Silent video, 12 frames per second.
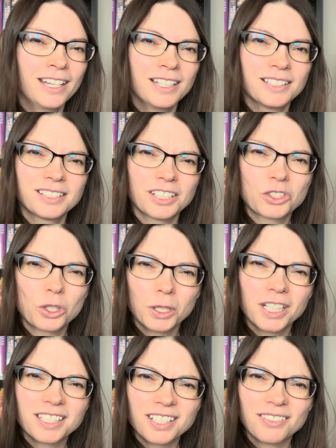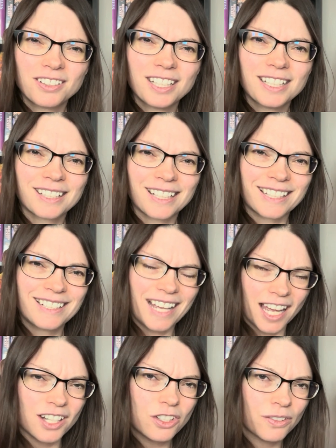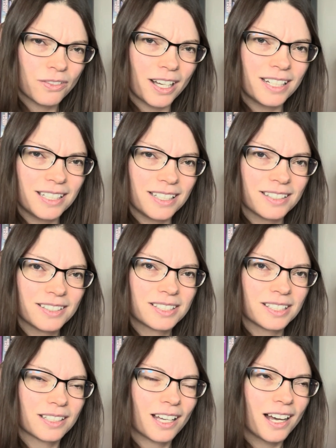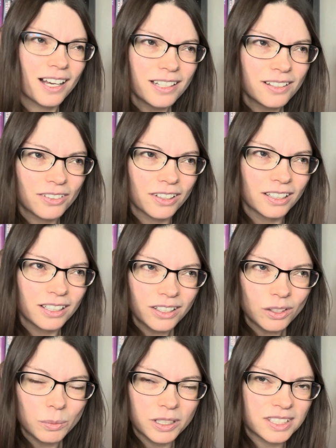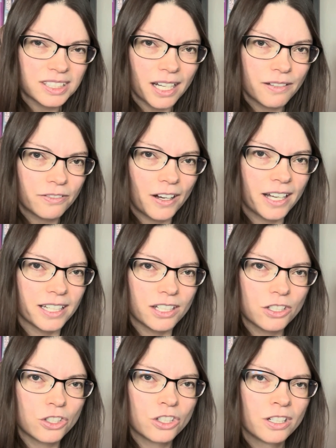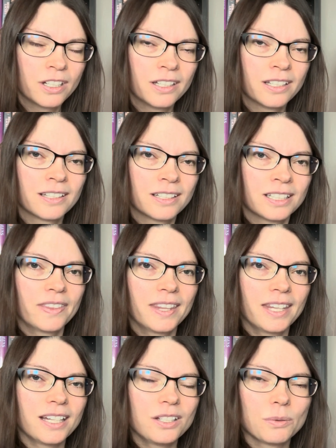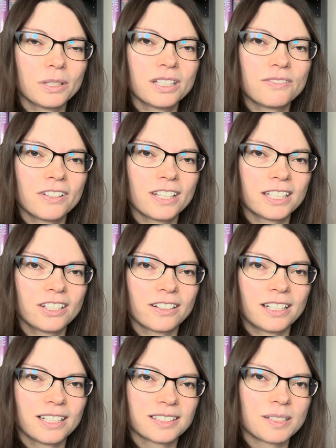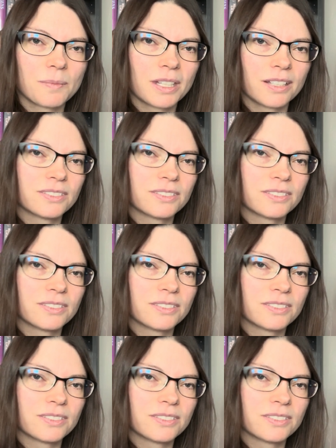such creativity and like an edge of ideas that kind of a little bit sci-fi-ish that you really feel like you're getting something of